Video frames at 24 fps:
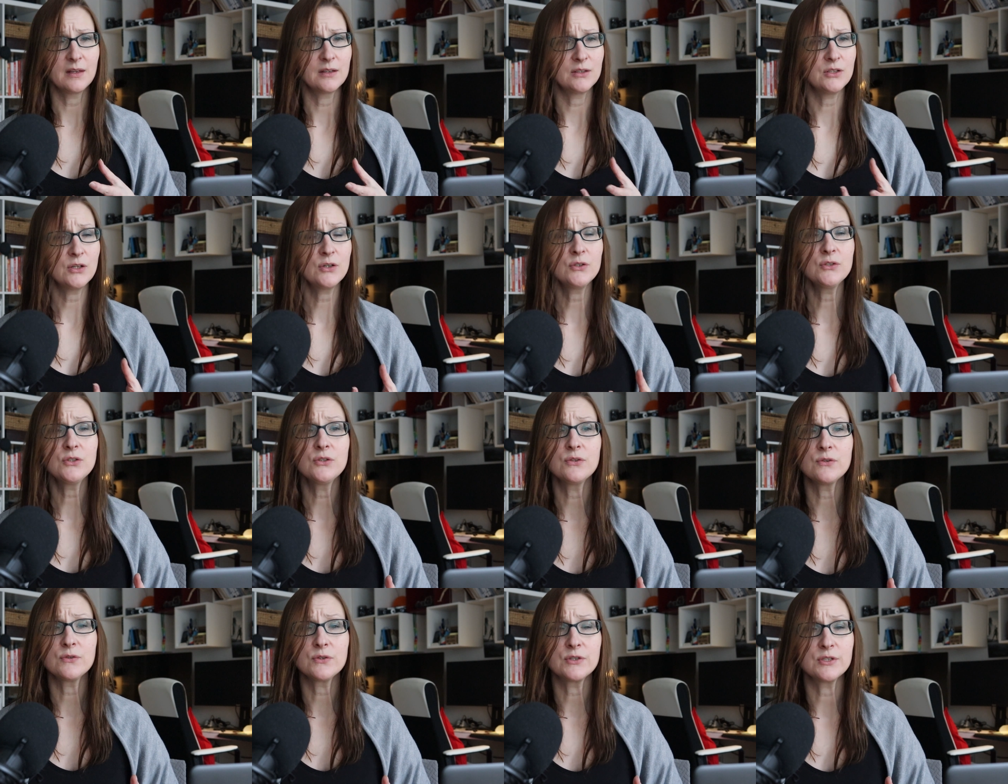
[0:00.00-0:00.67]

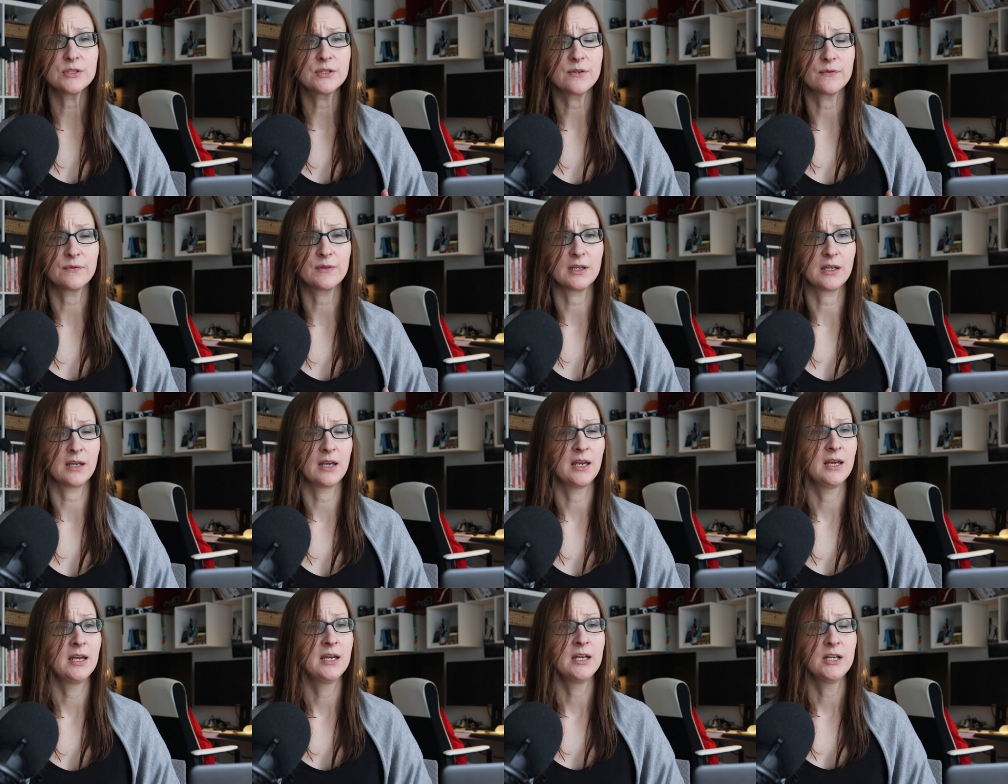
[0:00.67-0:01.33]
Don't use
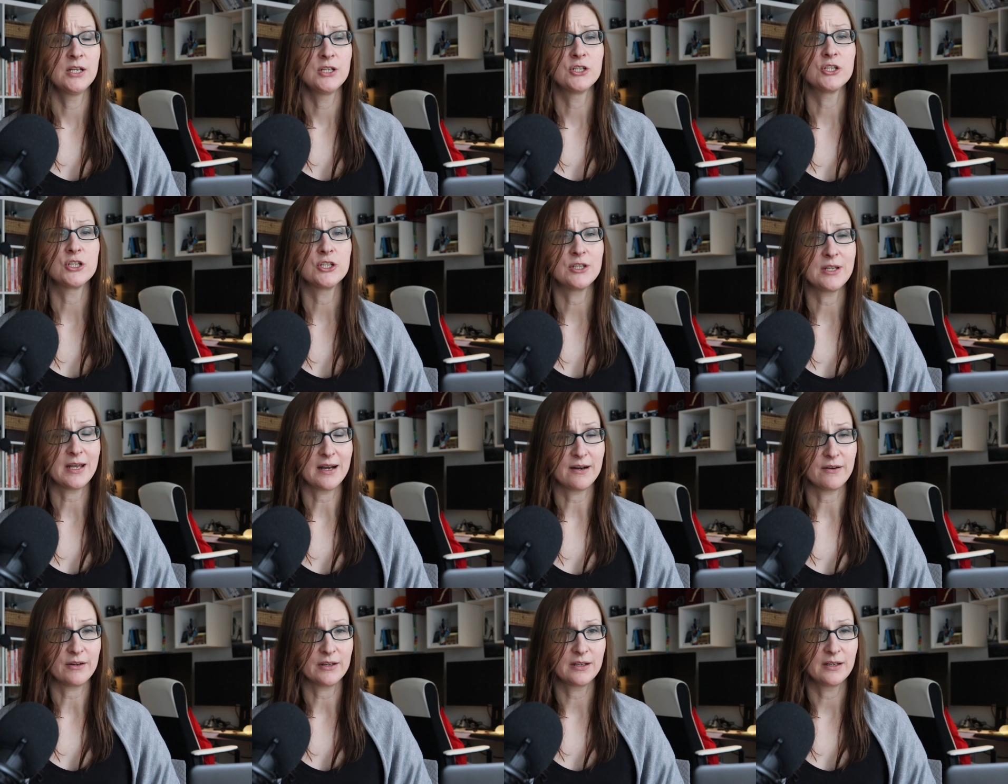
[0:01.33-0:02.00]
something
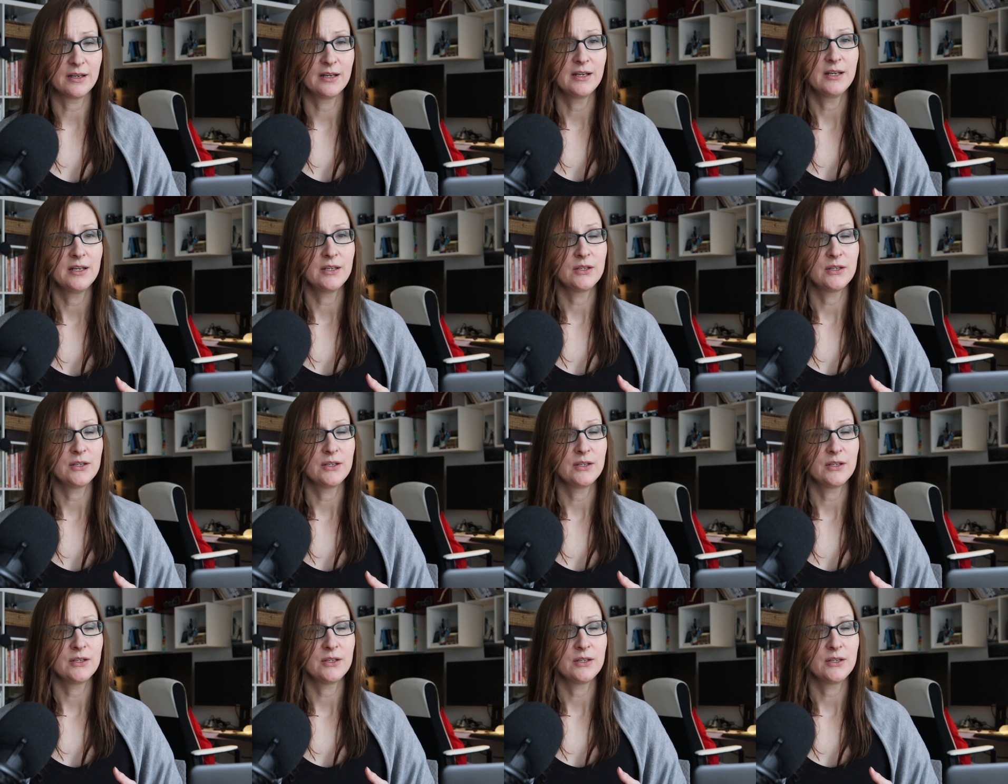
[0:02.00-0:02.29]
generic.